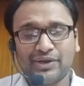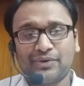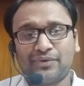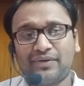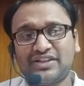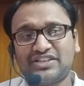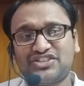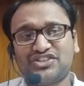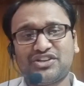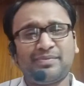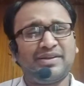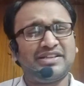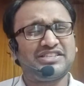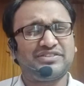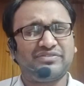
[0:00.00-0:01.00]
Wretched
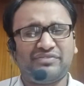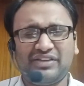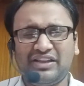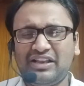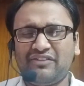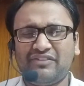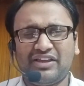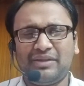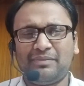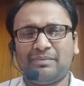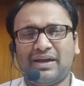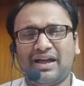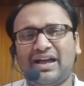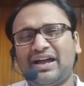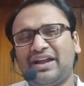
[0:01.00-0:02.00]
means feel very
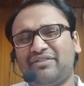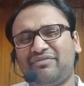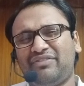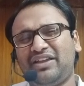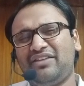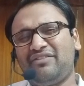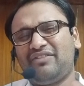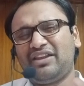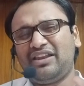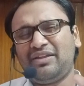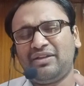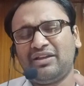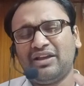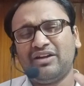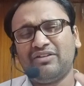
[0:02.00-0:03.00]
bad, feel
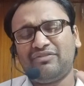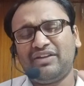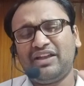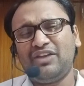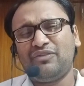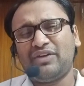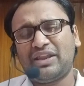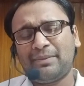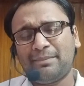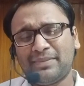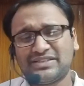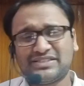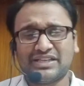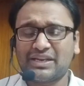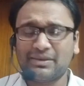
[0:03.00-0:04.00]
very
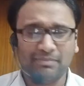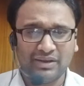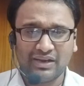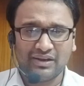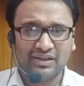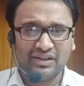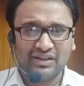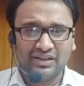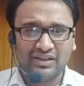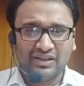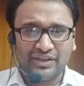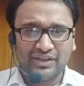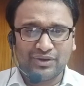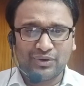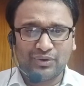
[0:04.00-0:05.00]
miserable,
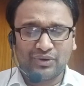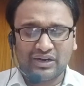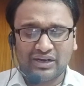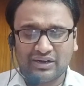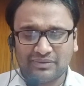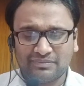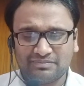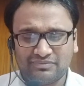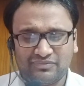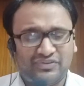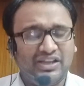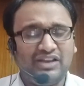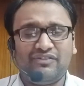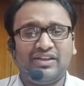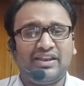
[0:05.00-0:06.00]

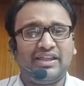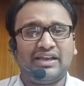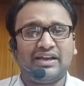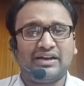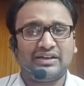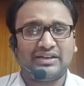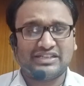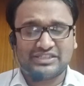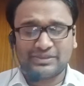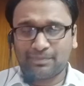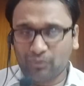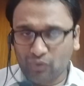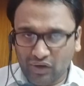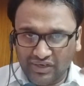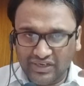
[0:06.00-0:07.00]
feel very
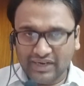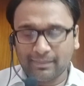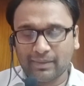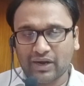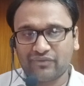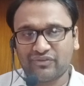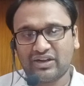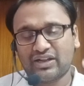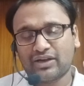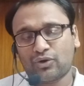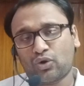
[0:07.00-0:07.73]
disappointed about it.